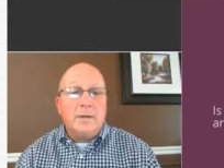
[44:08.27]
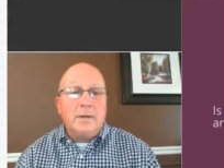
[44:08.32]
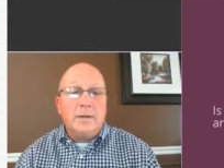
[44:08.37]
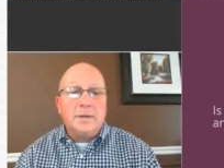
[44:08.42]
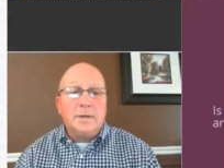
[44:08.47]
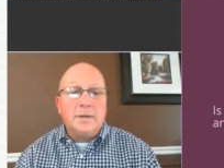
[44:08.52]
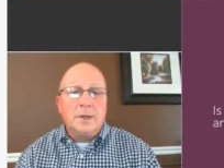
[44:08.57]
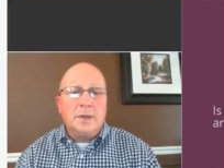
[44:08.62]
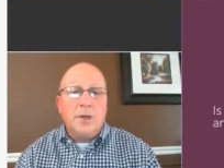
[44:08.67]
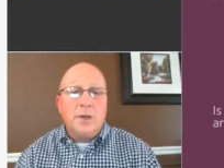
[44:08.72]

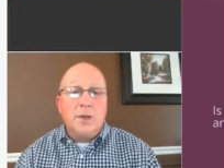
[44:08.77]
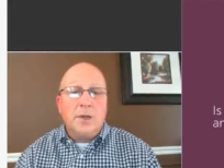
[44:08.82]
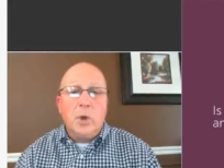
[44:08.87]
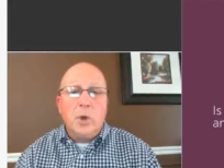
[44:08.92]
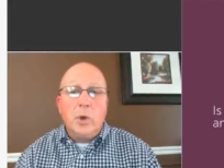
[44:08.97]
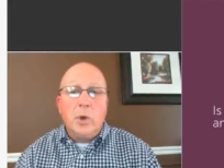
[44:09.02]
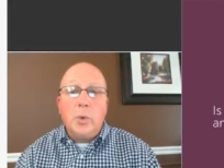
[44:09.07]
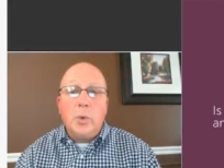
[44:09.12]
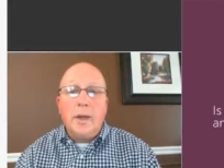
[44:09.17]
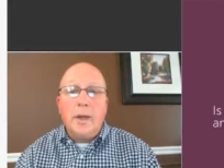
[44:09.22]
It's not going to go
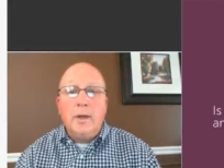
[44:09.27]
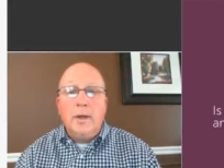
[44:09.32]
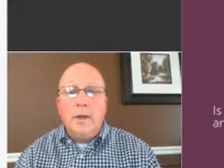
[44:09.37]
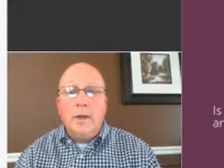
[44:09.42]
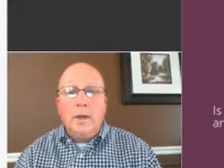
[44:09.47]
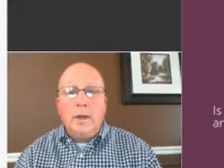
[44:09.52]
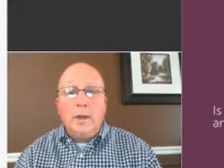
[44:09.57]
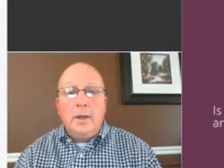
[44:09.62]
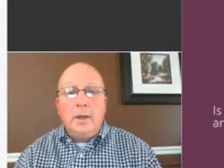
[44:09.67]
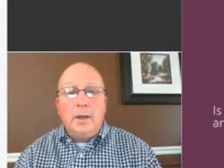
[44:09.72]
away,
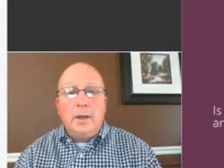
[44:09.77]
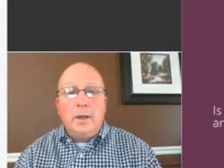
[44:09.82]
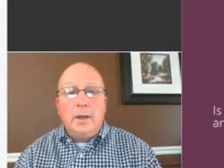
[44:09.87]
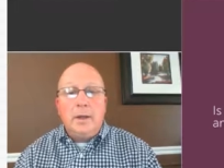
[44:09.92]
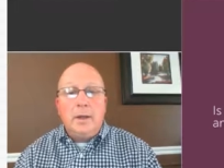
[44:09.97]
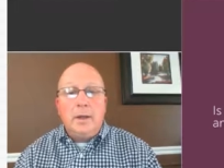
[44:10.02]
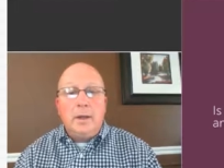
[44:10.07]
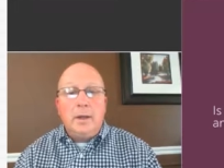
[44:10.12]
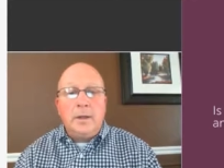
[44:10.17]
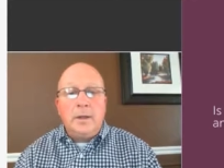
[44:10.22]
and
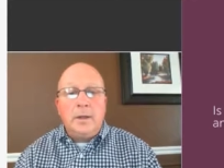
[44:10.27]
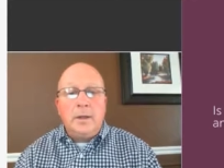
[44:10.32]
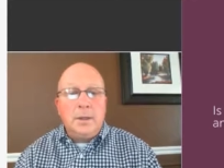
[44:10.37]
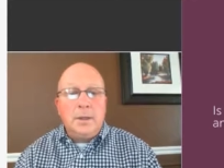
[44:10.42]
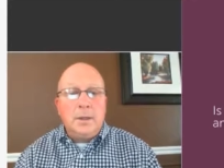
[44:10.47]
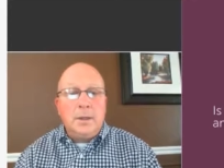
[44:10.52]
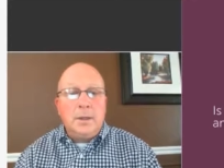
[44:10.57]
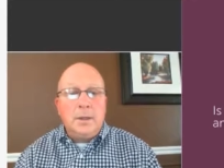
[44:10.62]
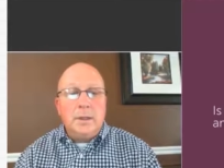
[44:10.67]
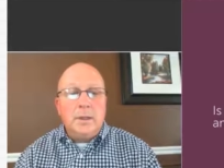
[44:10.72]
it is
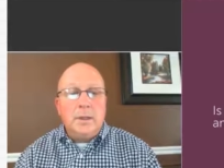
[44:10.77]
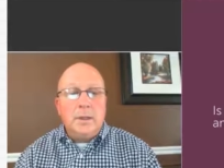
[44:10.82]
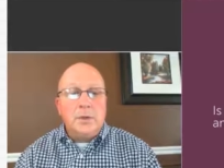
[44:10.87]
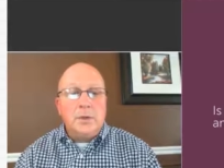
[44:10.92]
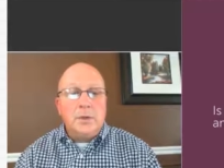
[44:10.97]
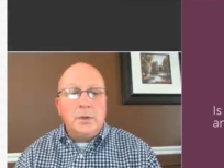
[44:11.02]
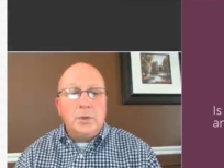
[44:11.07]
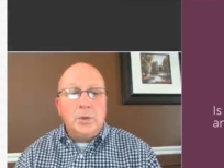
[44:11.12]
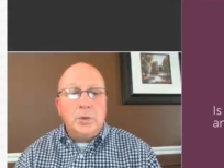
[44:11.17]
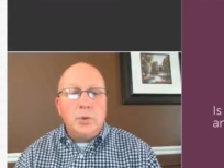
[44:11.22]

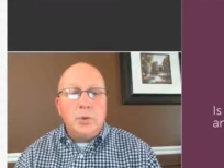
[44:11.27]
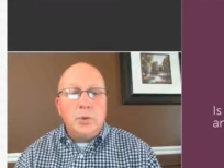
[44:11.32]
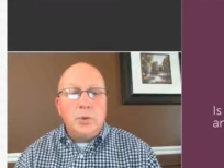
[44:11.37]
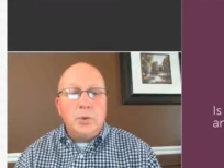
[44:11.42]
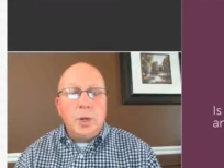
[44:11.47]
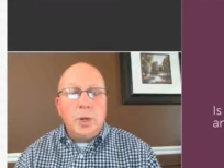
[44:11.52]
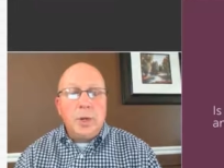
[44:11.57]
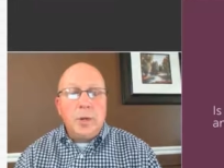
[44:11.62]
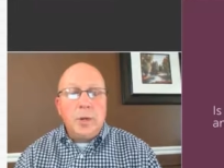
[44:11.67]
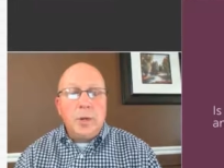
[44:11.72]
the new
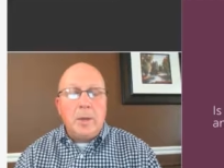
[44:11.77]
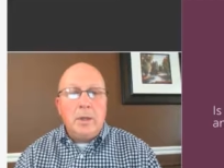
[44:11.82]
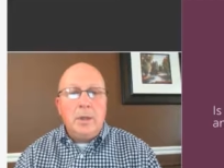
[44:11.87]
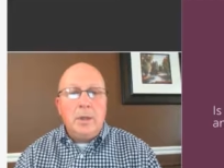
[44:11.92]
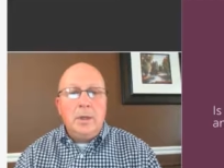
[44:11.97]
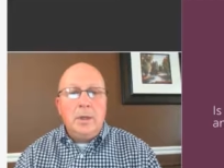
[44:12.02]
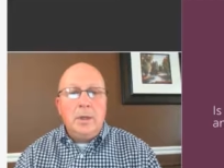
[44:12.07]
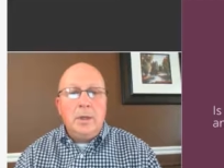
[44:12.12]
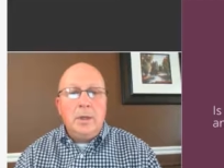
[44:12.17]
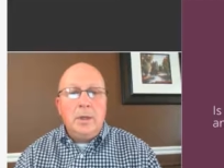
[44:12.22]
MIB
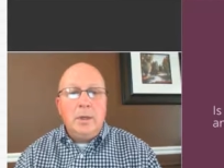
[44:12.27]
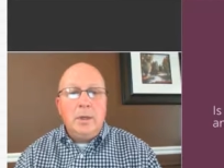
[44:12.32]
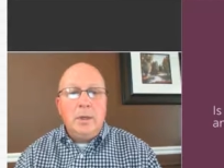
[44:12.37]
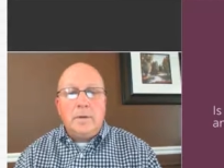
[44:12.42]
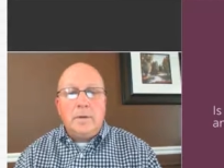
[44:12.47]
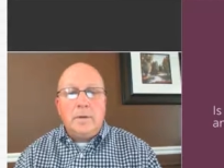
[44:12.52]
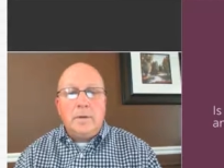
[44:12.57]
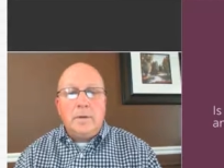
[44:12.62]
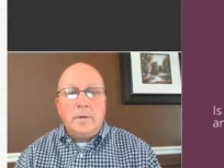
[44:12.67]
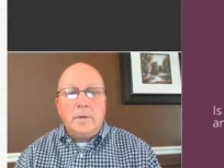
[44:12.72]

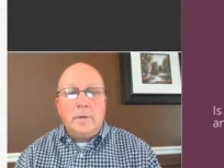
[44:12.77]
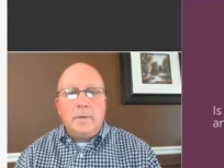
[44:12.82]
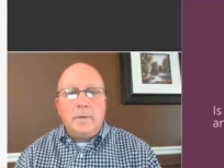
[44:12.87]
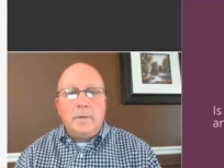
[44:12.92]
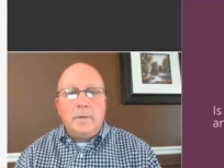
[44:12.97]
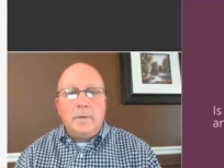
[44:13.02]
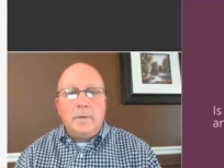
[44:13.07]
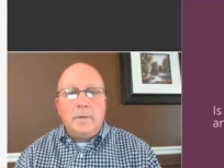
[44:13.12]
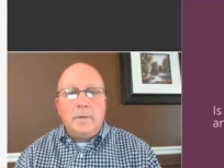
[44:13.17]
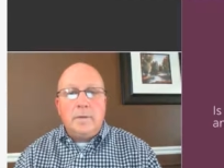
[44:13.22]
of
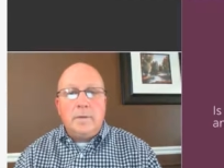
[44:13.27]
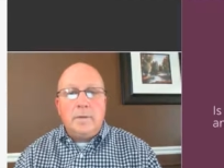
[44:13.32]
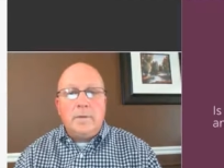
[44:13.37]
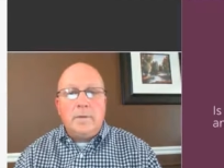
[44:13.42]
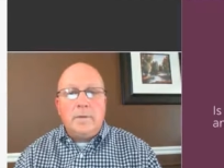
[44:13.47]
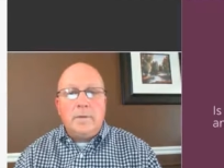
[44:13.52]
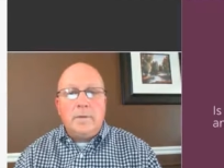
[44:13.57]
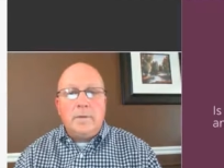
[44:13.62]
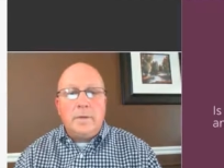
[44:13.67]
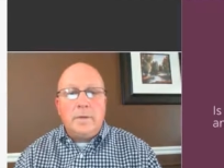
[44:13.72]

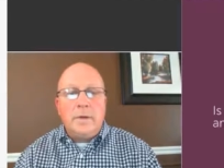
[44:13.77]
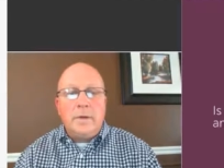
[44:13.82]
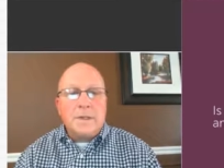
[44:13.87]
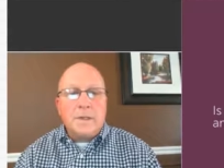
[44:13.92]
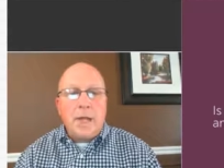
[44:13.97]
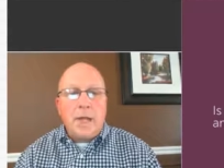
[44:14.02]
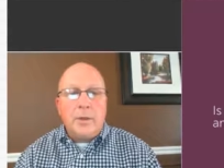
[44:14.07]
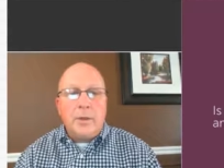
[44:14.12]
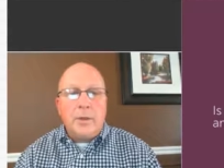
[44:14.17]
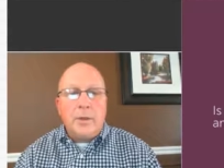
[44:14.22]
evidence
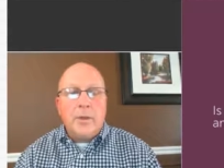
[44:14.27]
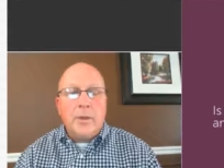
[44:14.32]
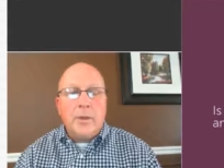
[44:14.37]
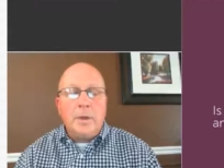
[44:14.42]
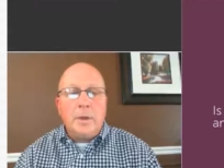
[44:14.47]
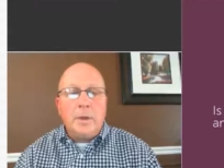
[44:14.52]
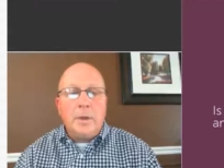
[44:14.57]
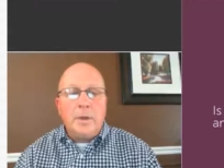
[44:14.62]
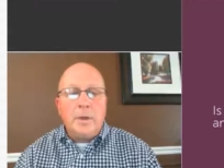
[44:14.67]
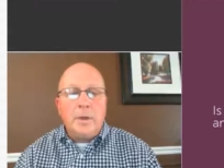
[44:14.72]
gathering
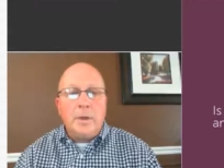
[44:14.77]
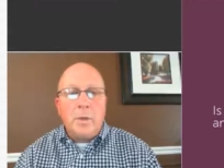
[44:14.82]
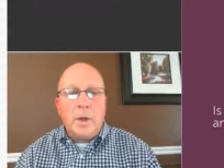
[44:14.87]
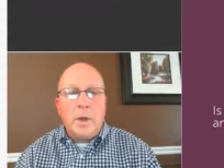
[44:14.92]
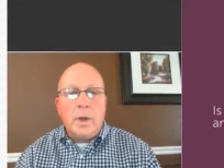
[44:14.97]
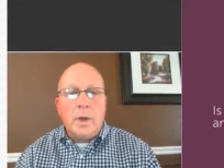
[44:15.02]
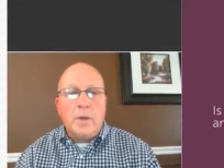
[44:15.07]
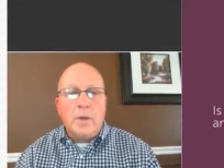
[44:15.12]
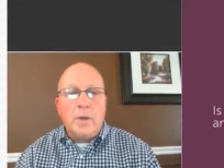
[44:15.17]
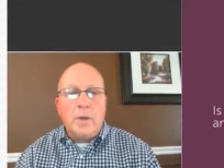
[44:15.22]
and
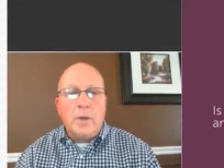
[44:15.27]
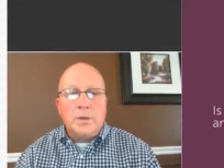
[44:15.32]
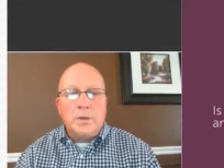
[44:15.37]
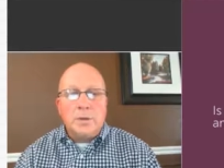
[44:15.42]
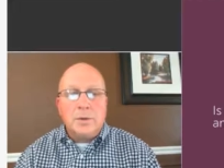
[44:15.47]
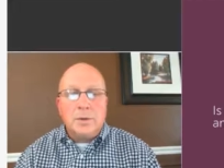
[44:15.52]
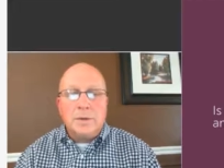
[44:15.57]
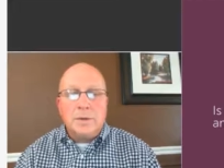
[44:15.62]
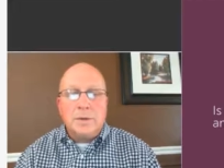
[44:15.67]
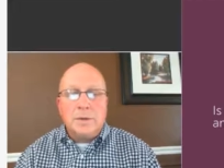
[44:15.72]
underwriting
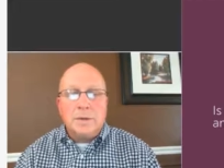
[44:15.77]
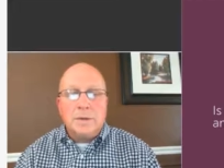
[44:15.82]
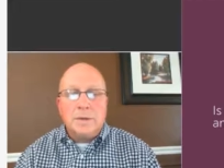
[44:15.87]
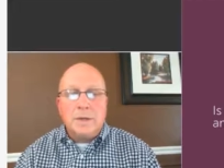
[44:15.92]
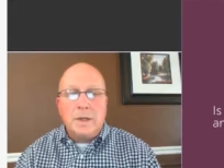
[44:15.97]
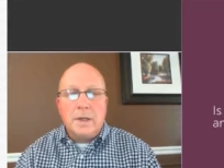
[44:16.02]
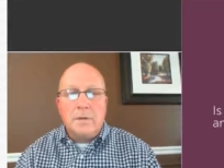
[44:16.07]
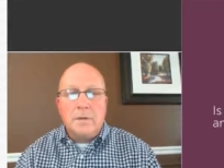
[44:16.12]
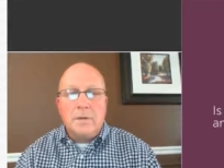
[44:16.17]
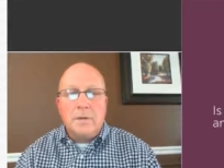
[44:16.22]
insurance
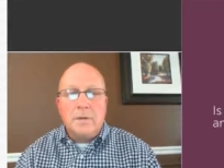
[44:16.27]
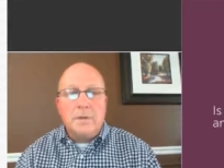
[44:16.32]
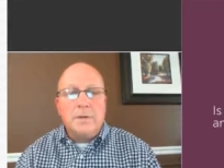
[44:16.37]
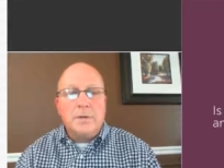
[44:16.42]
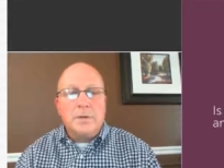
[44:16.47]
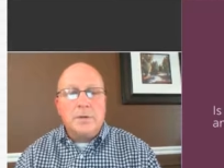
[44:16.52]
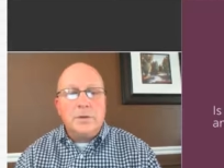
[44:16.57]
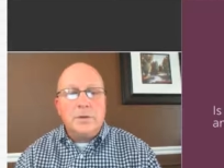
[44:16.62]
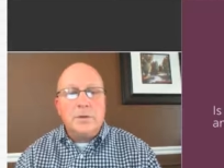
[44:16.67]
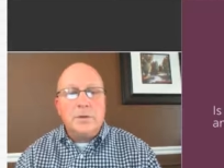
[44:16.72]
inside the life
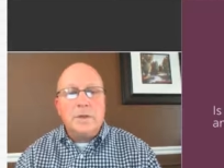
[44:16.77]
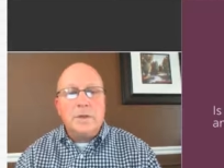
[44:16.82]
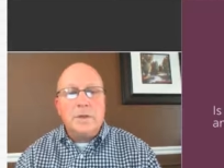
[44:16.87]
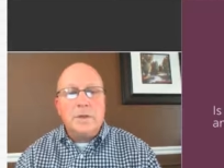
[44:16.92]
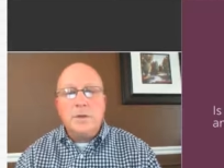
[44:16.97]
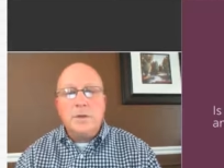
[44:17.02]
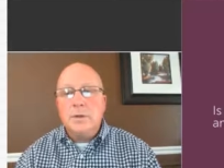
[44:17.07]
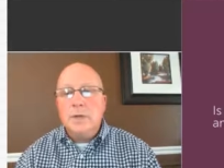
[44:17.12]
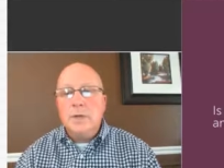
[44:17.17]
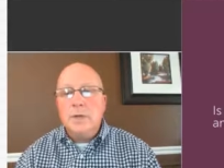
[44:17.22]
insurance
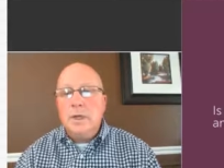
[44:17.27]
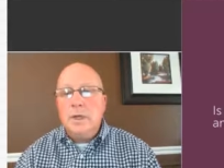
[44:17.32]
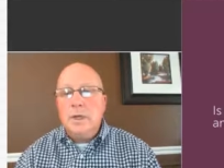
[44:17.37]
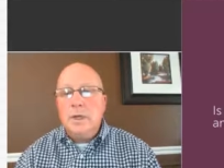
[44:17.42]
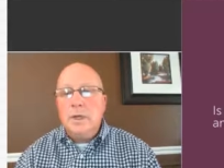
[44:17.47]
industry.